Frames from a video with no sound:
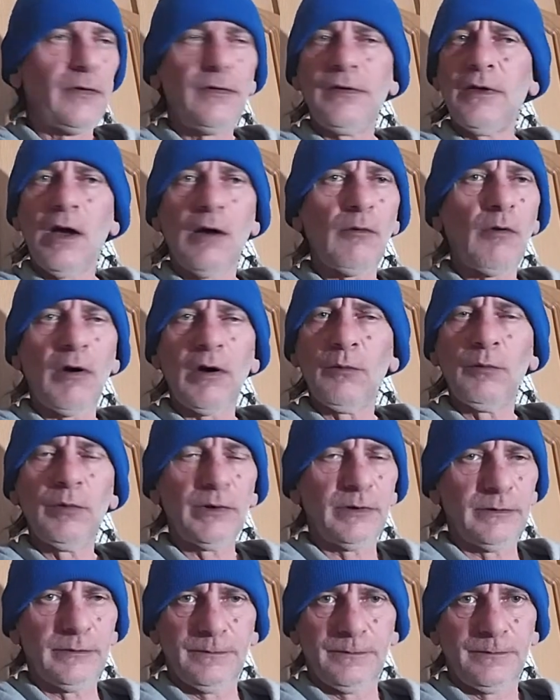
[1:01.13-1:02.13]
No, I
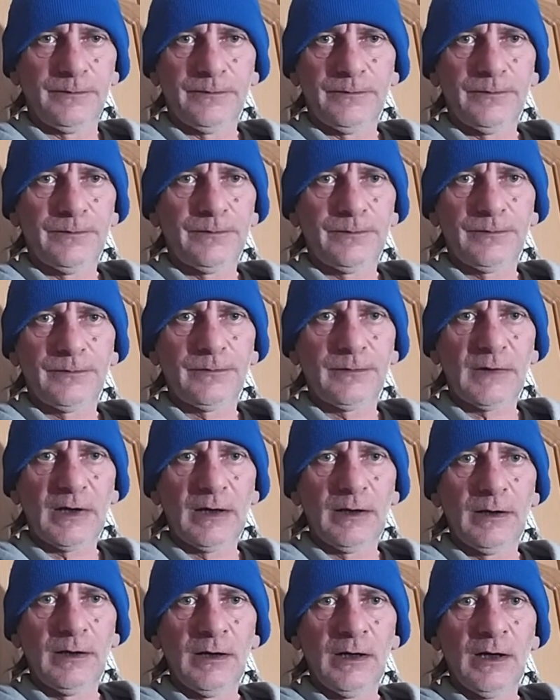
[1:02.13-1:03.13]
wouldn't,
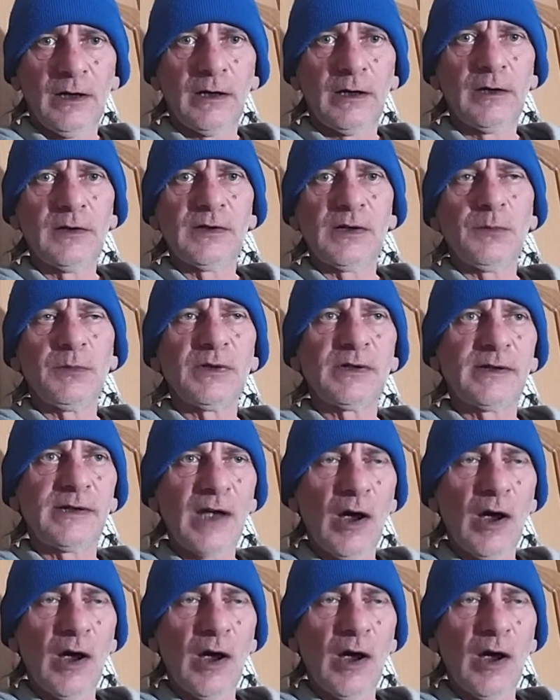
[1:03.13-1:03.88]
because it was